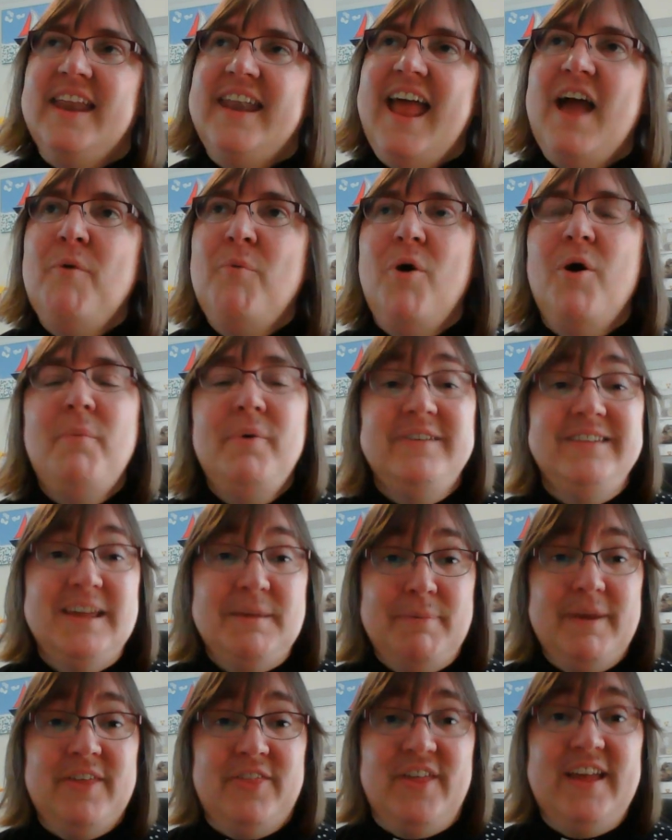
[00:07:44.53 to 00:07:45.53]
Now, what would you
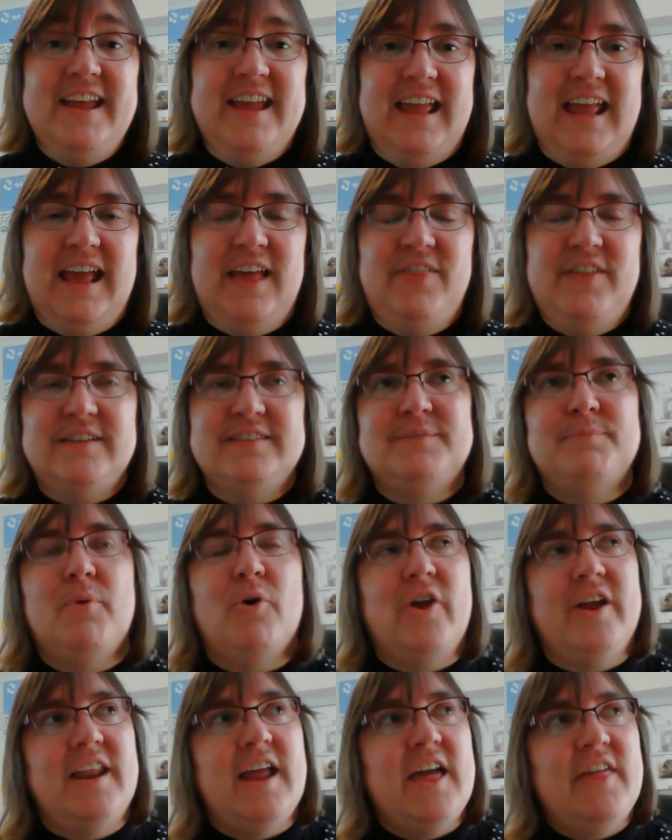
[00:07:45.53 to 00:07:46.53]
be thinking at this
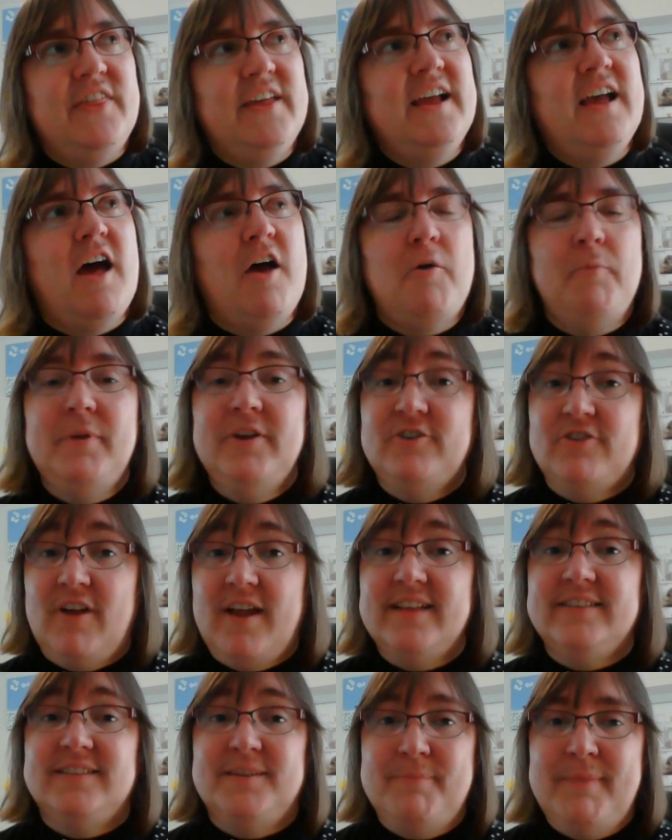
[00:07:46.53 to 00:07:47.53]
point? I think I'd be
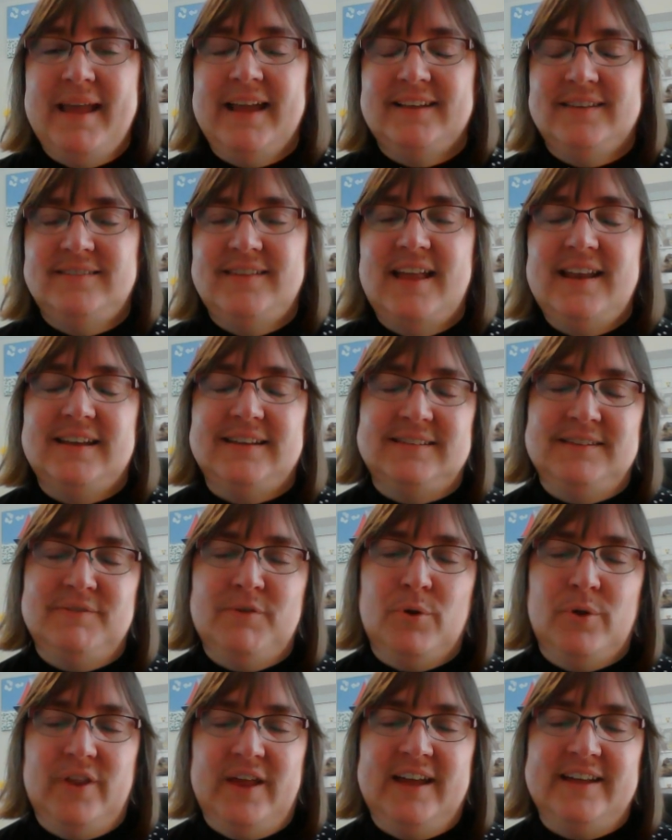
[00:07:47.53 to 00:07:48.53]
trying to make sense of
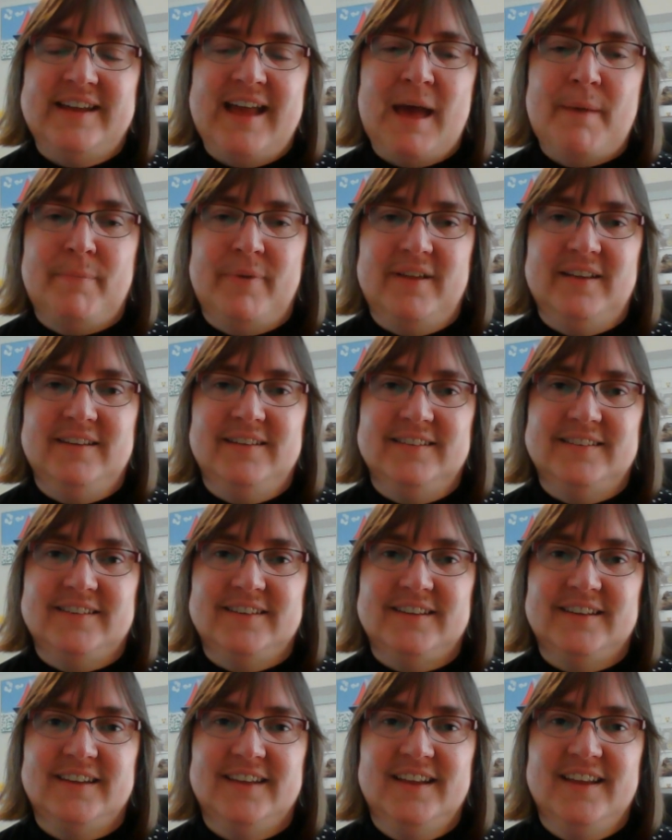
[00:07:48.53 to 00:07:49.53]
all that had happened.
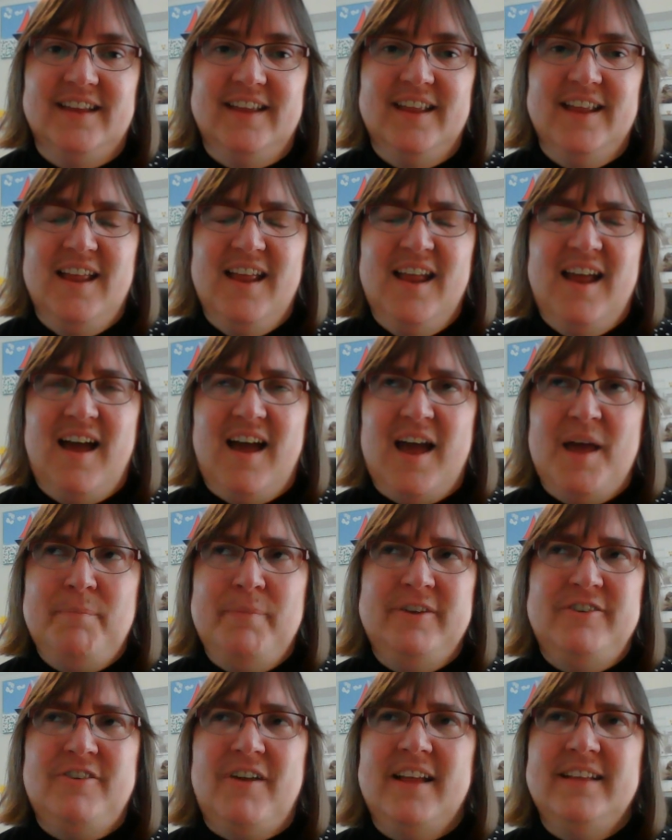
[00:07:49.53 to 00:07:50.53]
I'd
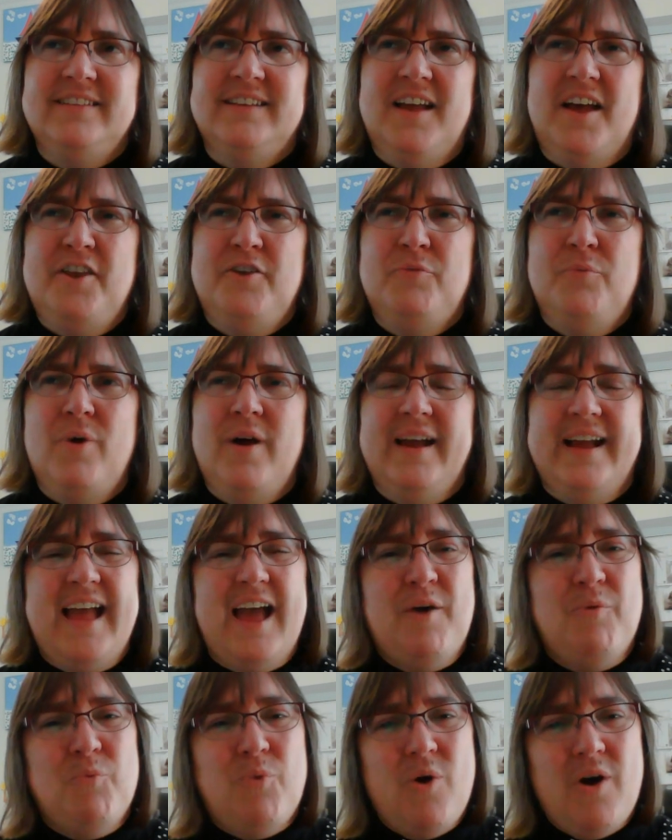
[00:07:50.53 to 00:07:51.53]
be trying to kind of work
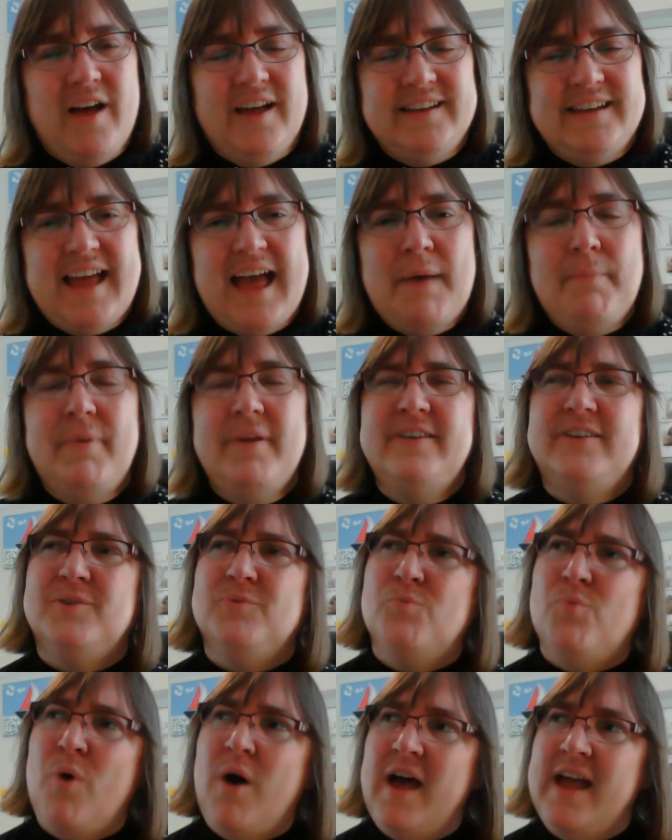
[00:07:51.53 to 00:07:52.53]
out what had happened
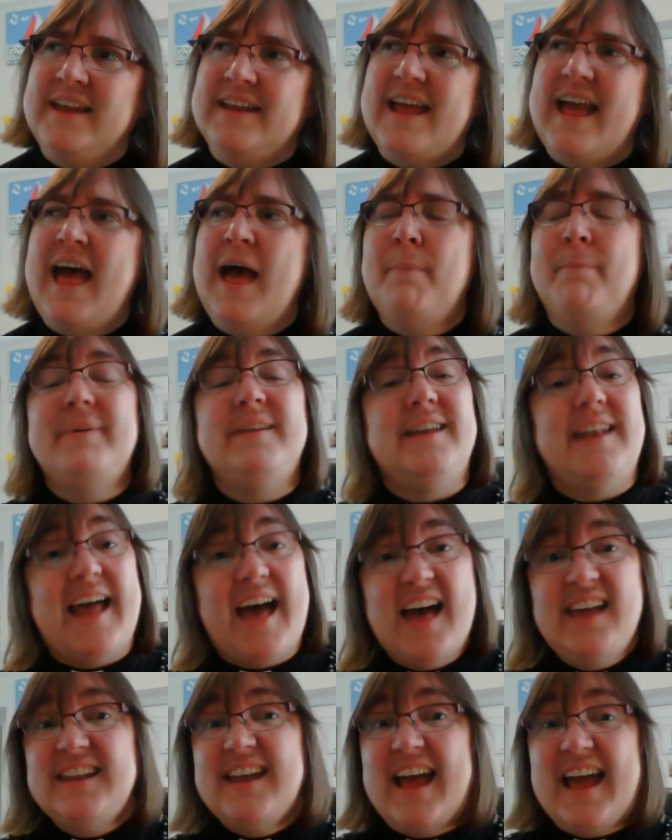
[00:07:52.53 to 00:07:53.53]
and why had it happened and
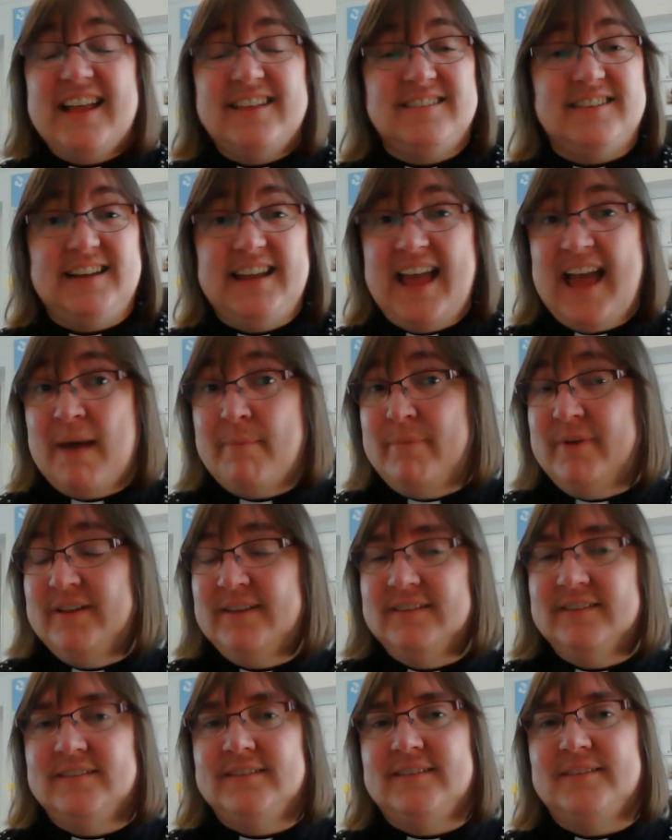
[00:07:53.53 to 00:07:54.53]
had it actually
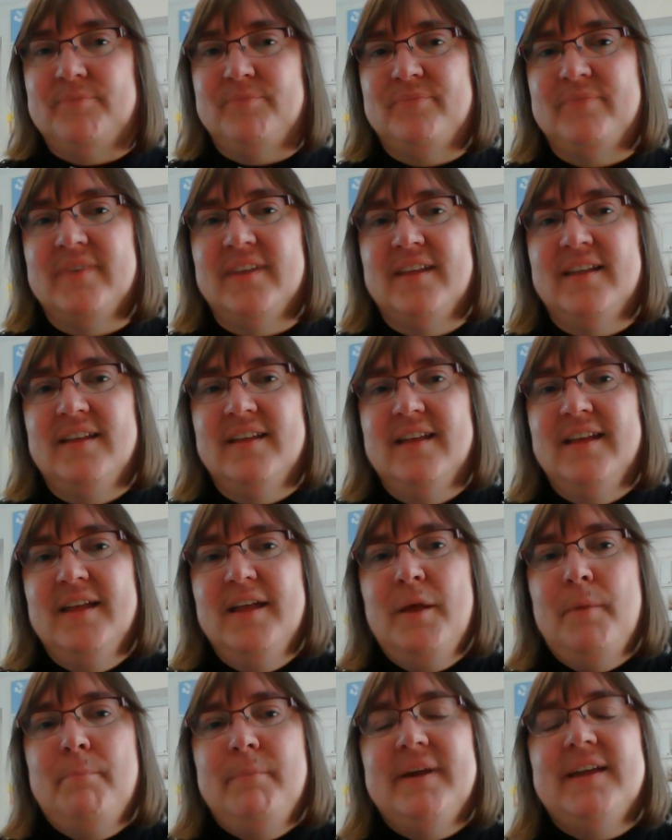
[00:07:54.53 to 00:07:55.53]
happened.
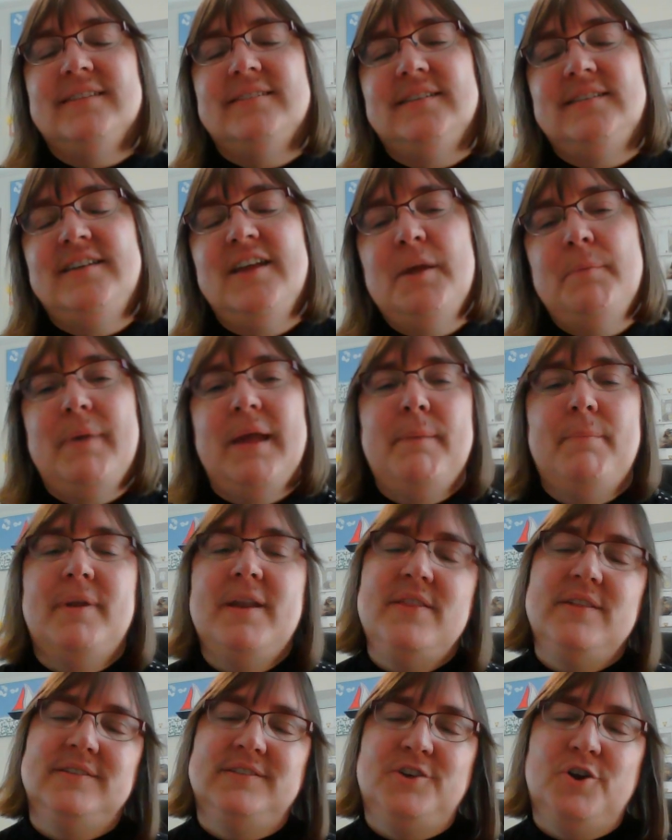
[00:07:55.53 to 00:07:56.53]
Because the two people
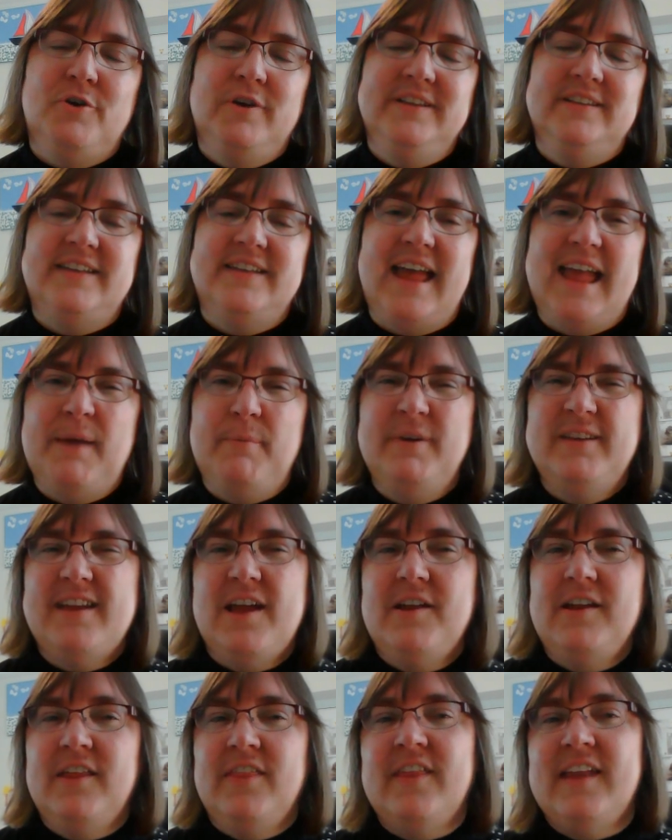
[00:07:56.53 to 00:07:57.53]
in the story today, we
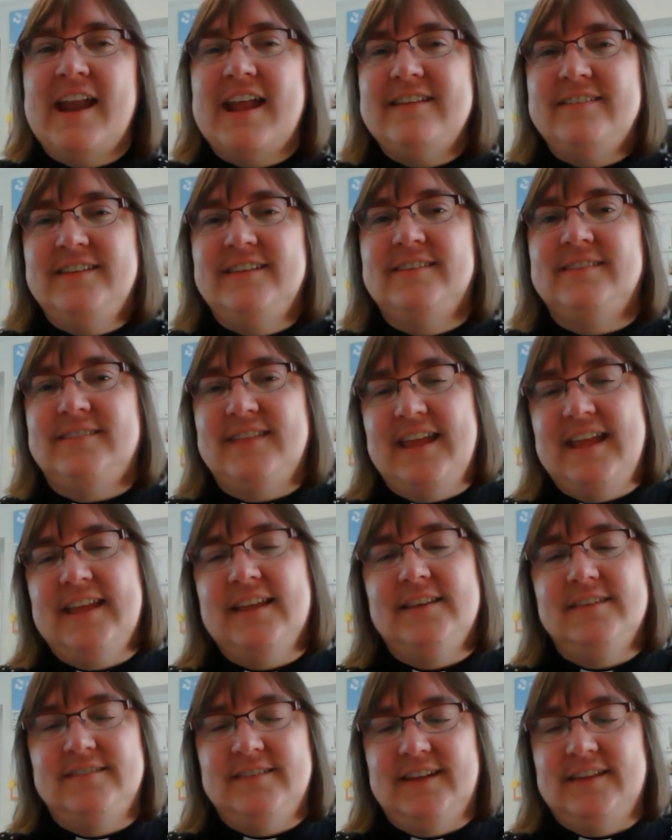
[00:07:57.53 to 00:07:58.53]
don't know they'd actually
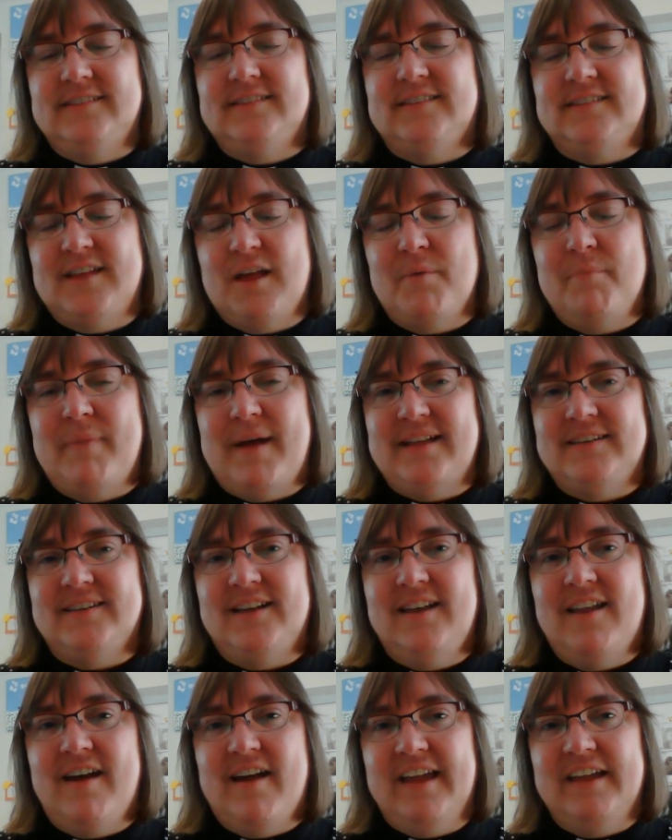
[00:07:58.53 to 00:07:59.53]
seen Jesus come back to
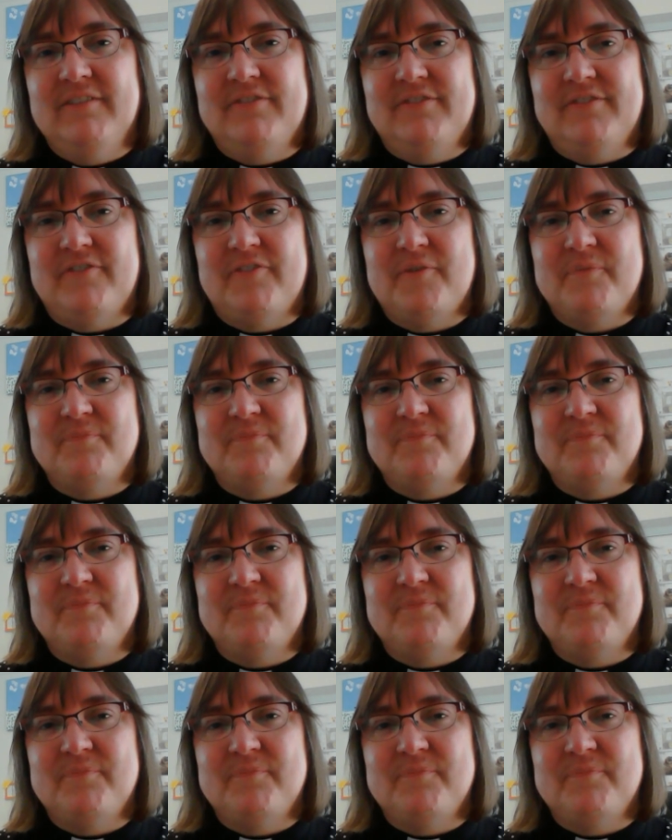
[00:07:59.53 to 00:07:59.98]
life.